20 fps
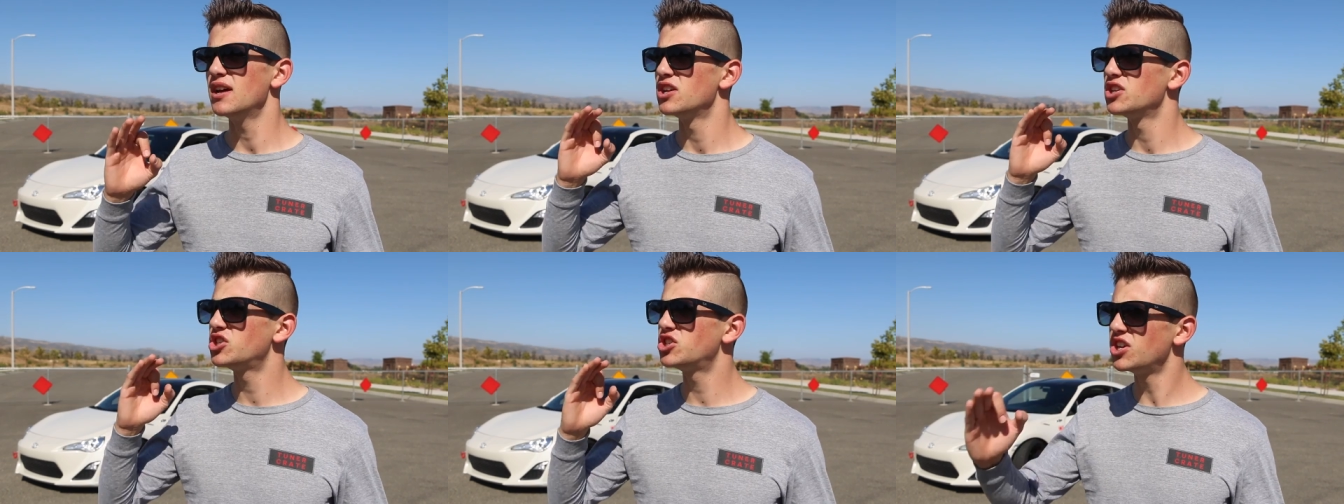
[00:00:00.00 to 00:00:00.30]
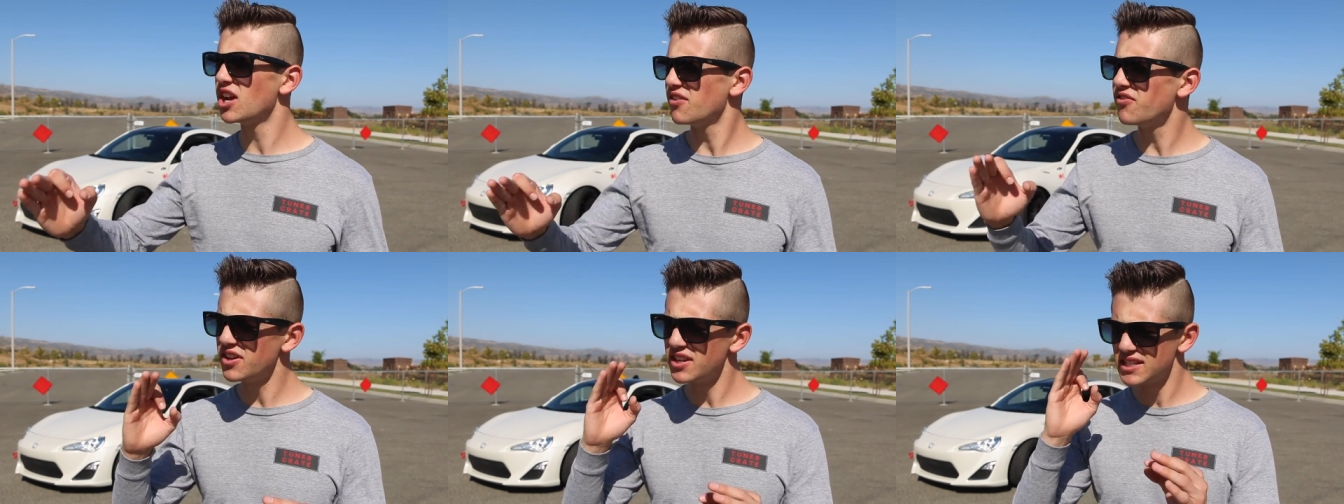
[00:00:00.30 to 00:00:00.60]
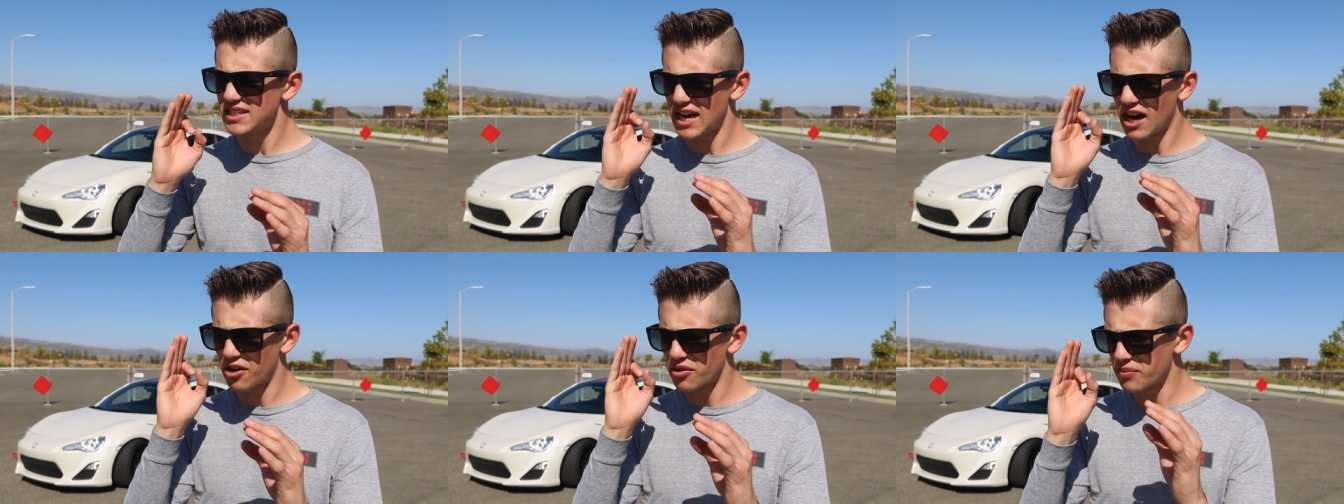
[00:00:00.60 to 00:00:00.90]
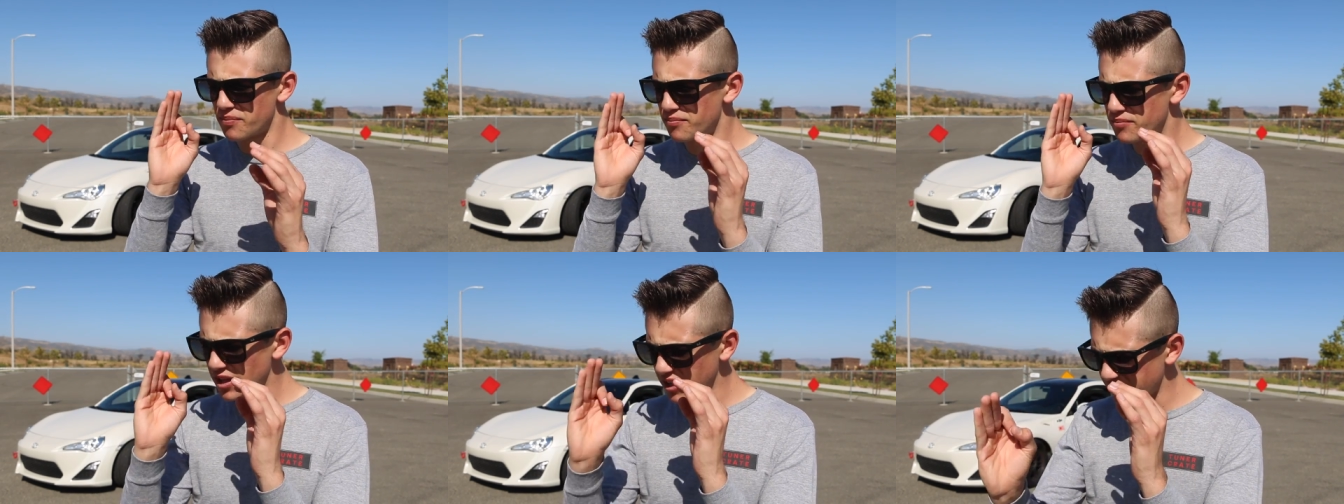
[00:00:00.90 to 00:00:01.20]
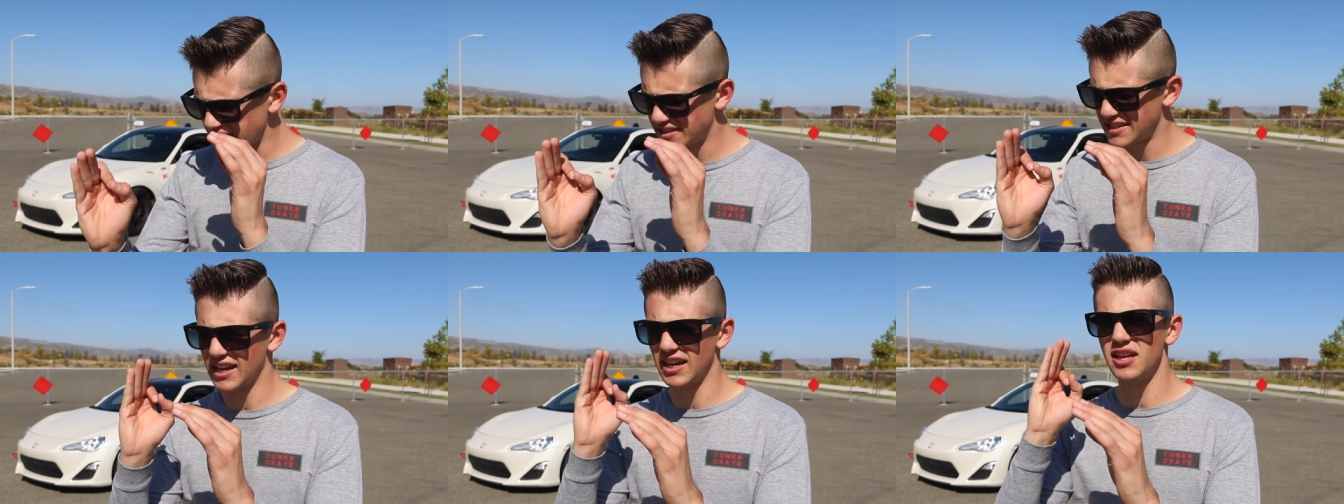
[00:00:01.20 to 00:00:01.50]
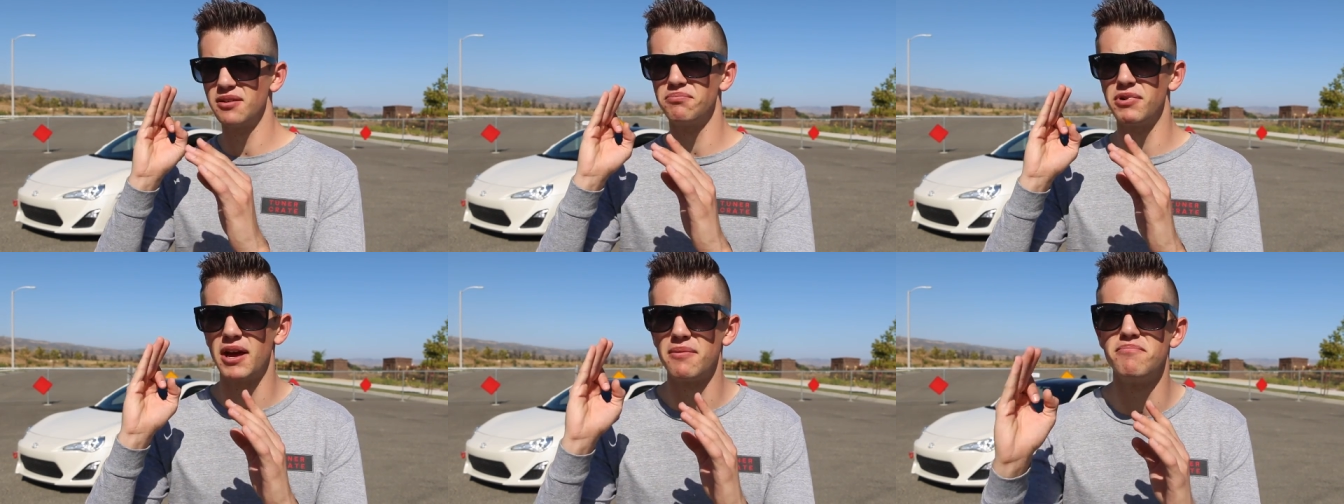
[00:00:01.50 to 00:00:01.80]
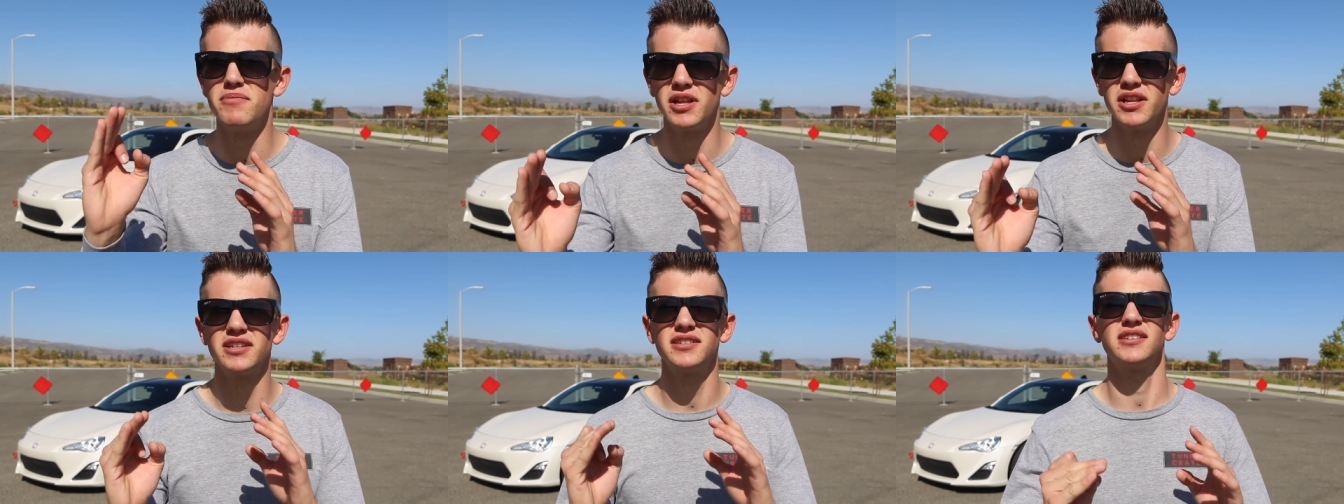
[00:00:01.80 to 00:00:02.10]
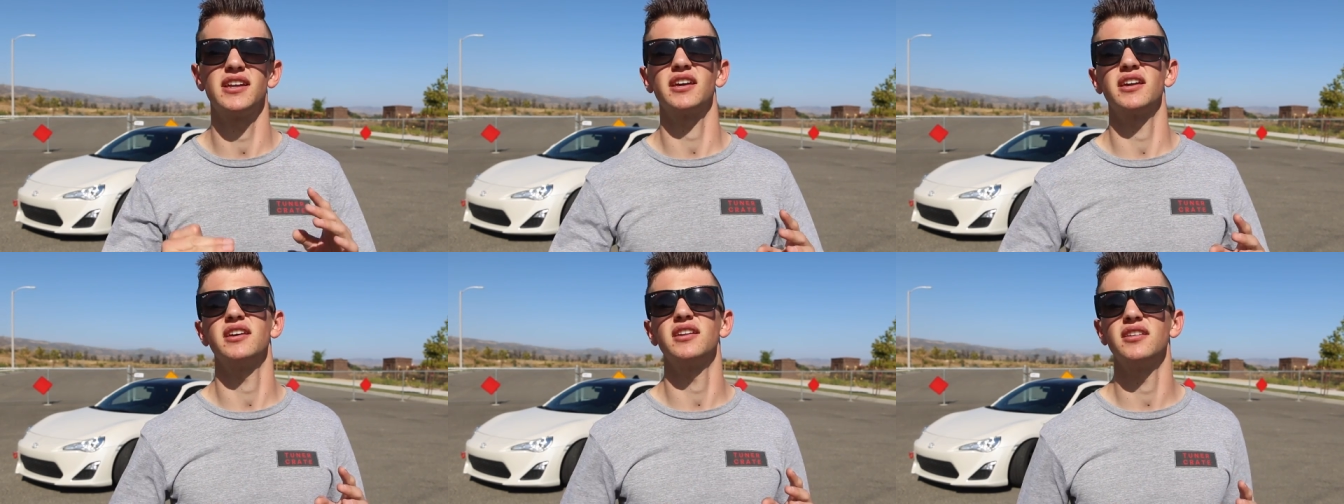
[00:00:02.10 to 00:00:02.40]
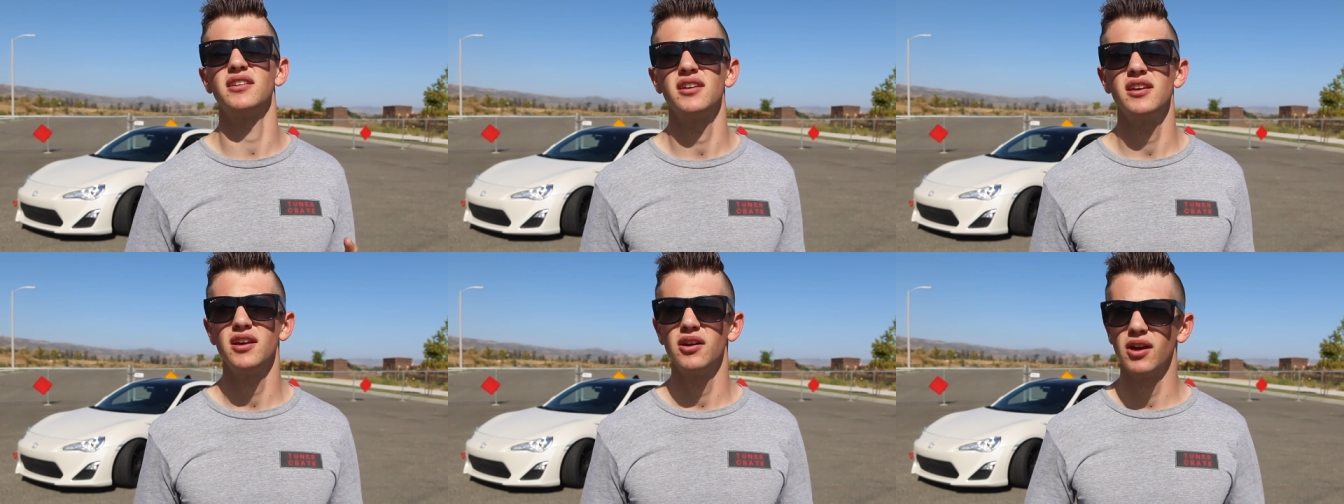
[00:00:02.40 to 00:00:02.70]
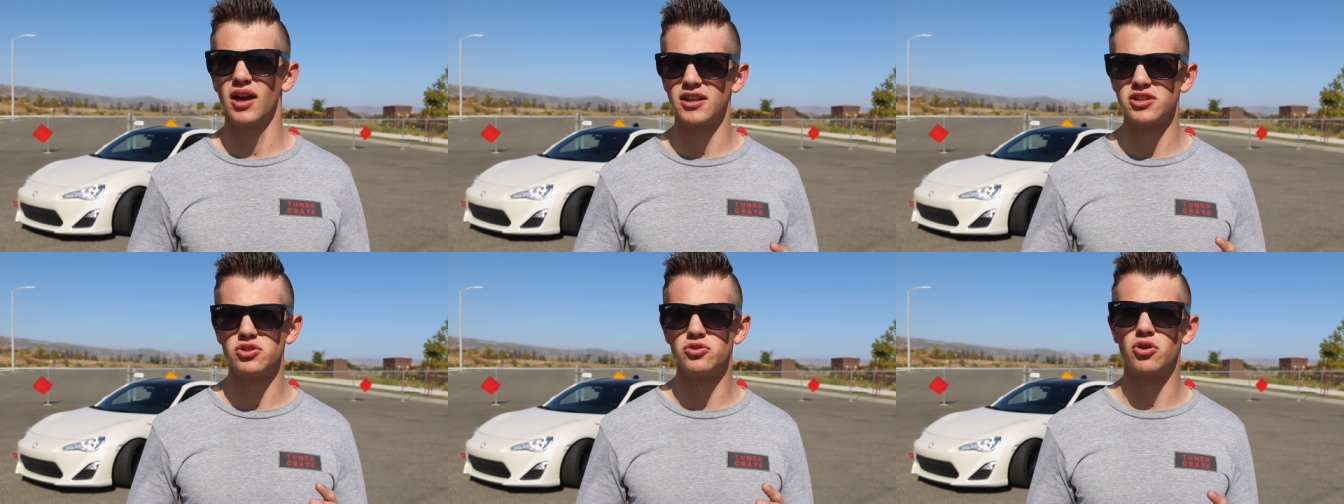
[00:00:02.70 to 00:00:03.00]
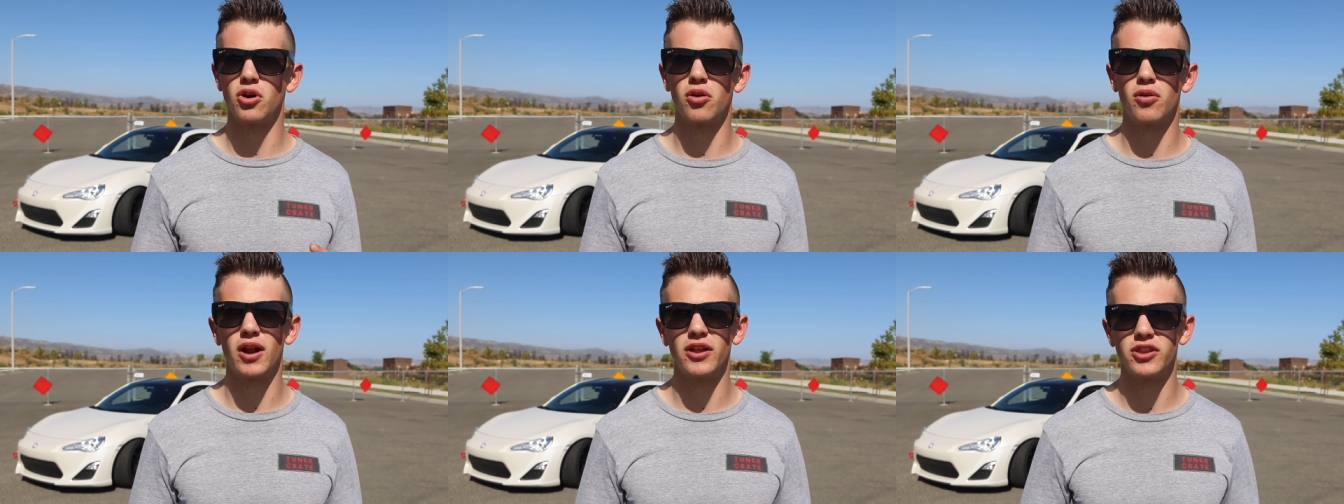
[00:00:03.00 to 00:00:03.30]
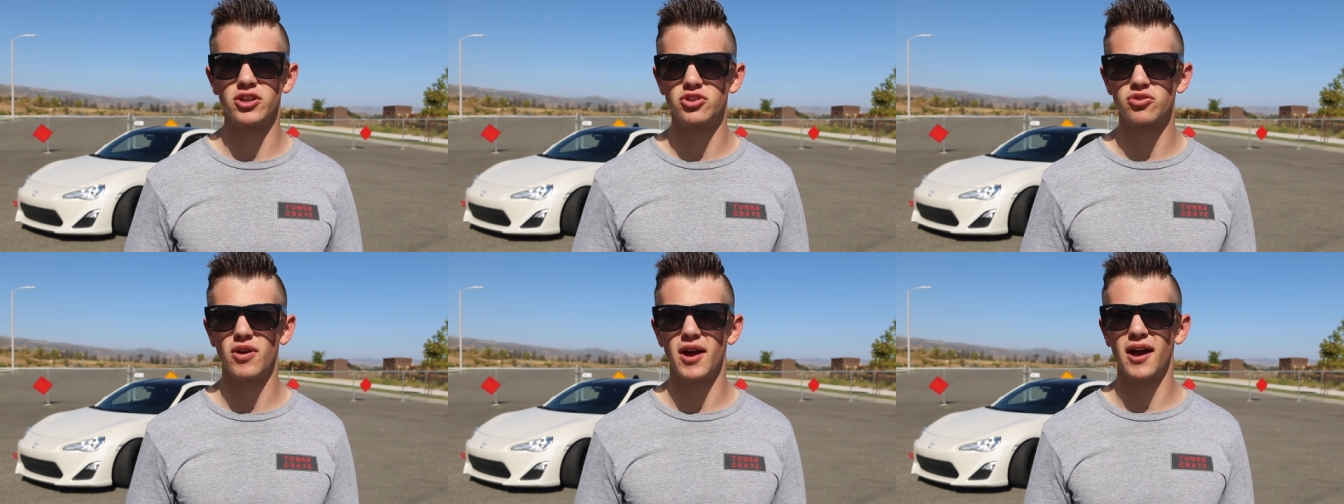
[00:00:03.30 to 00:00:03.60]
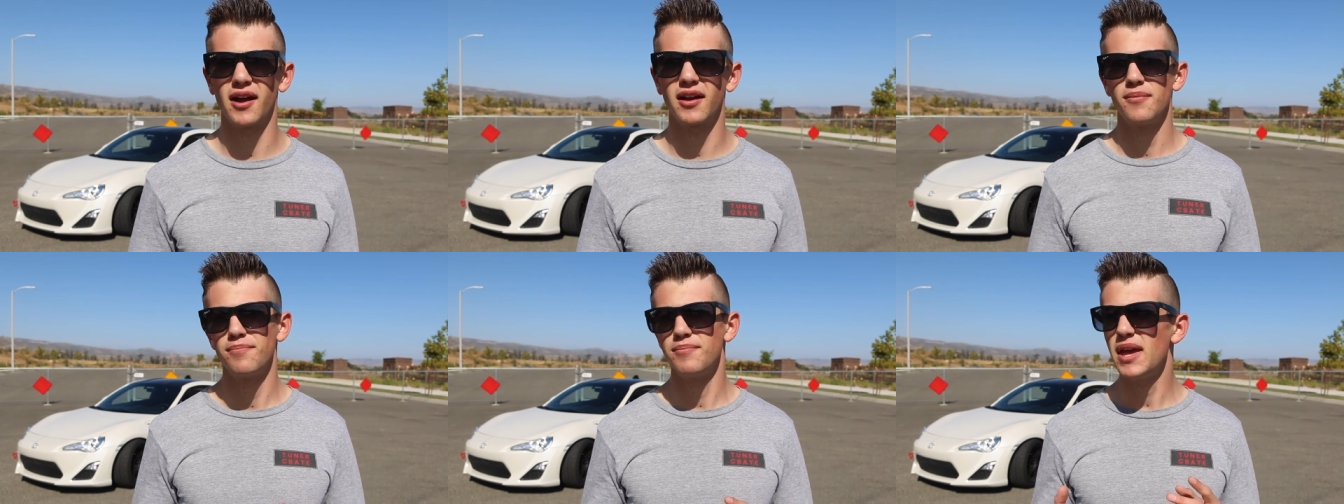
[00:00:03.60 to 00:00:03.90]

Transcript: shaving down millisecond by millisecond as you go around the track,